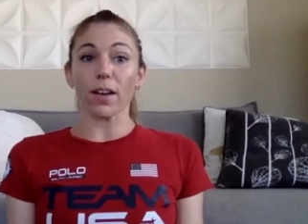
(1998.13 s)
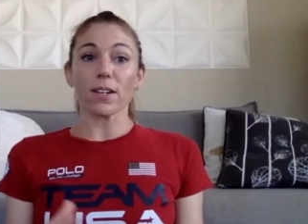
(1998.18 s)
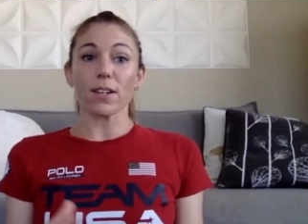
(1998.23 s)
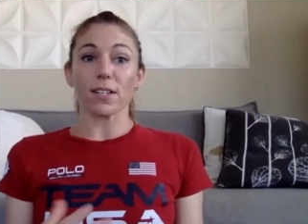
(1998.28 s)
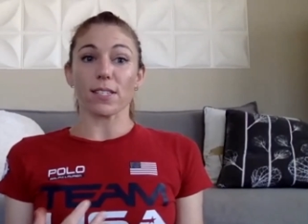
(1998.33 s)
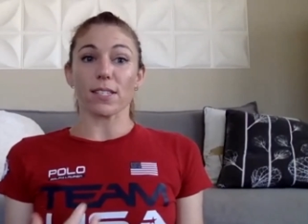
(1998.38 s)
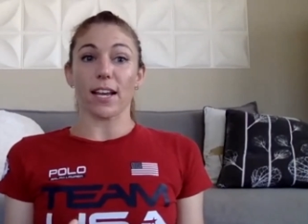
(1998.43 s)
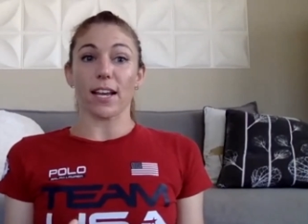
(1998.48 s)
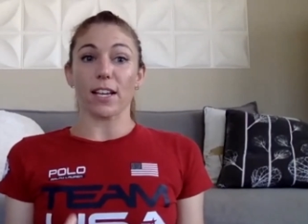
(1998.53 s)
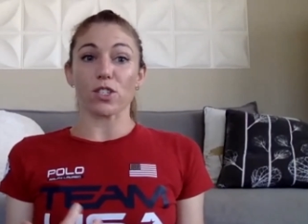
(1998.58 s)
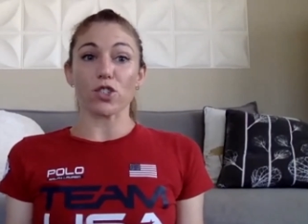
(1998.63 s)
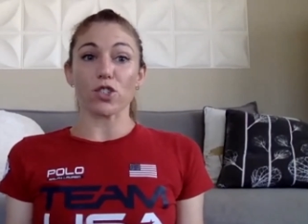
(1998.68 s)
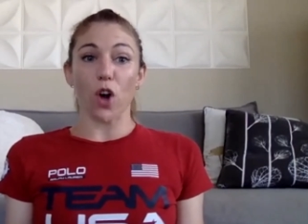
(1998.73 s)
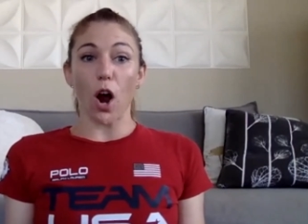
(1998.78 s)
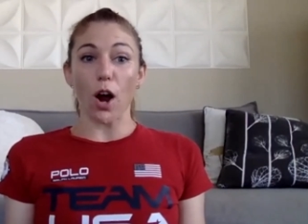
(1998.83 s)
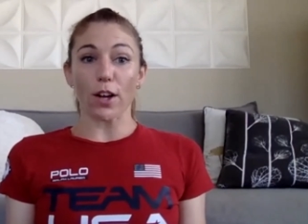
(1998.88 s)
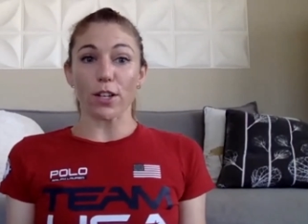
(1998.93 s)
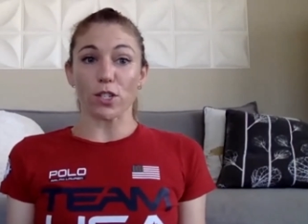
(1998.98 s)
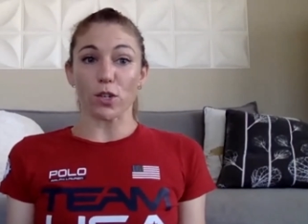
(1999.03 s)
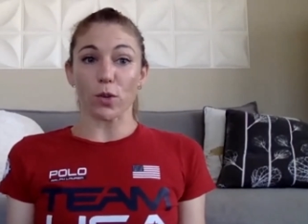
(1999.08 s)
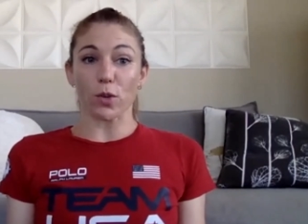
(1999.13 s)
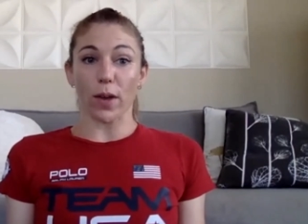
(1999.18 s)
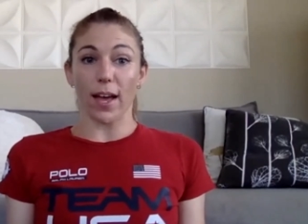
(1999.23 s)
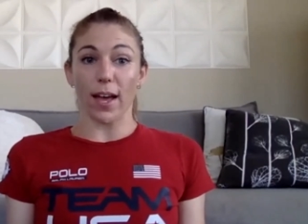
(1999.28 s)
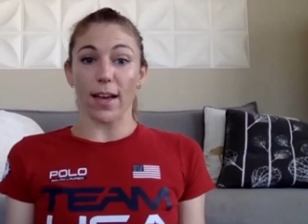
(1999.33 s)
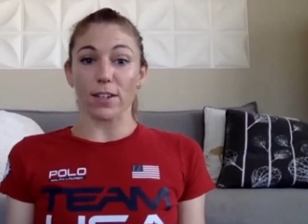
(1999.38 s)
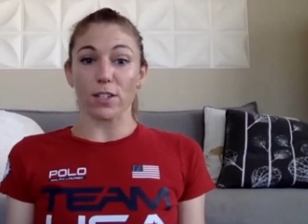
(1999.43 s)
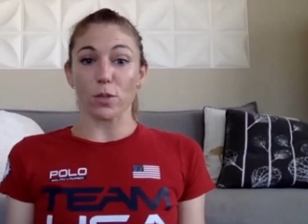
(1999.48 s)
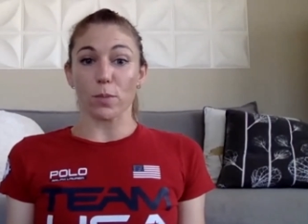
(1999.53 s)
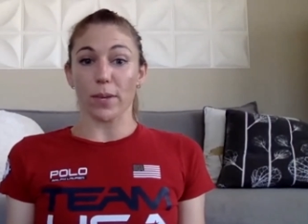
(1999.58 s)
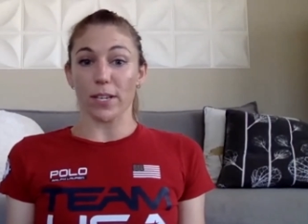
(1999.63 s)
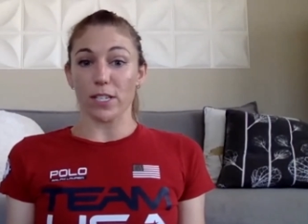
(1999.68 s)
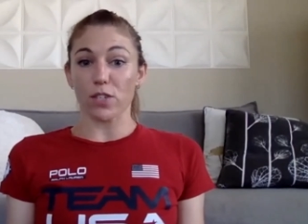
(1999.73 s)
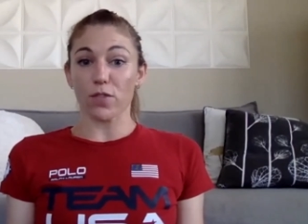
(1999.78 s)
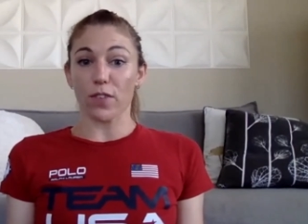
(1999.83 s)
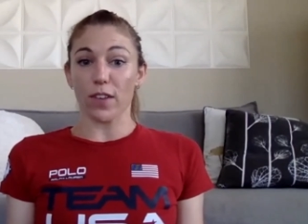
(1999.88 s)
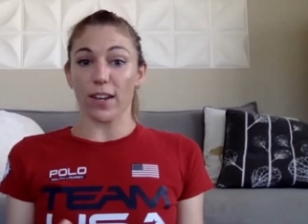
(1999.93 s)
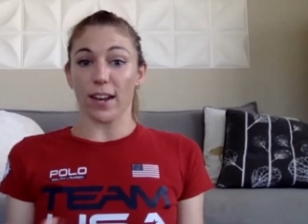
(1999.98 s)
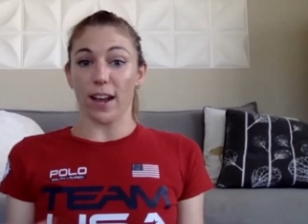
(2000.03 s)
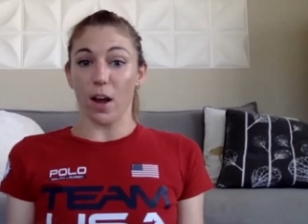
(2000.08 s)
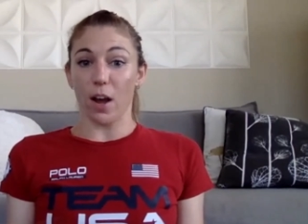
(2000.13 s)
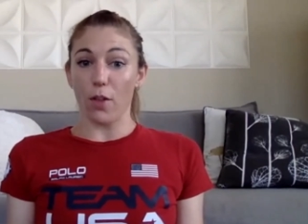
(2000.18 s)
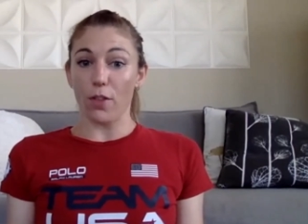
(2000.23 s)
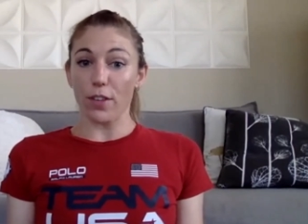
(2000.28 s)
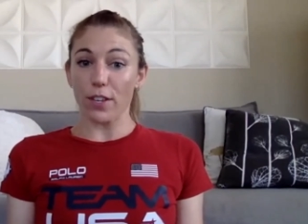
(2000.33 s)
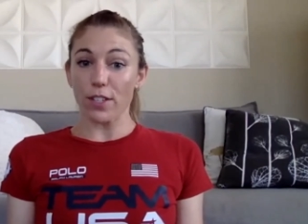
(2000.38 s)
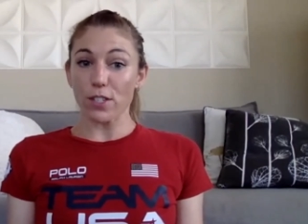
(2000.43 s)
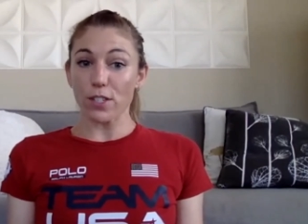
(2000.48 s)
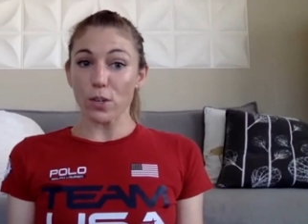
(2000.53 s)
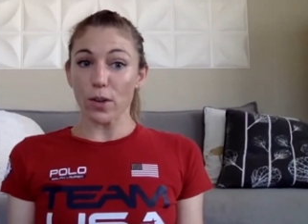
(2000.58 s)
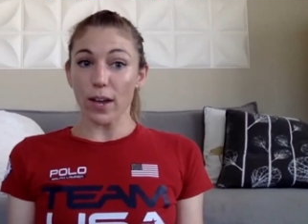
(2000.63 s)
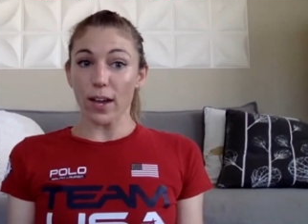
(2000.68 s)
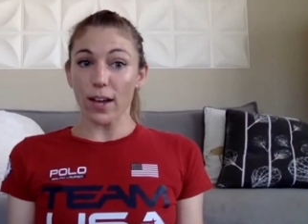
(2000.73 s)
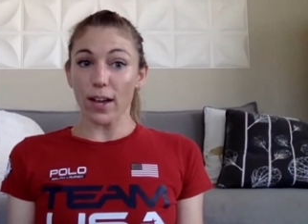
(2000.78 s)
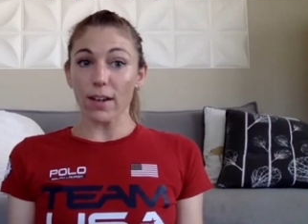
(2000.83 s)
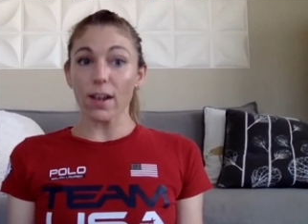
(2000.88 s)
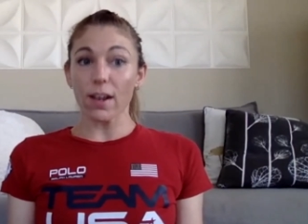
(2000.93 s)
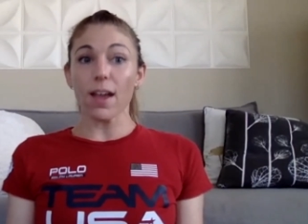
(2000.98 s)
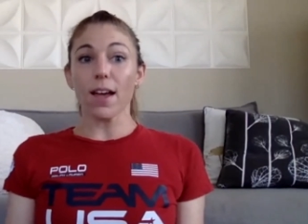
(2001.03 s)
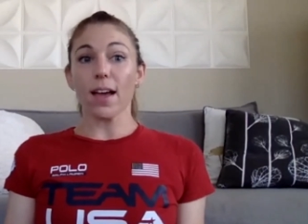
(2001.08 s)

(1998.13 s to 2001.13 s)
to stay as strong as you can, to be as fit and healthy as you can.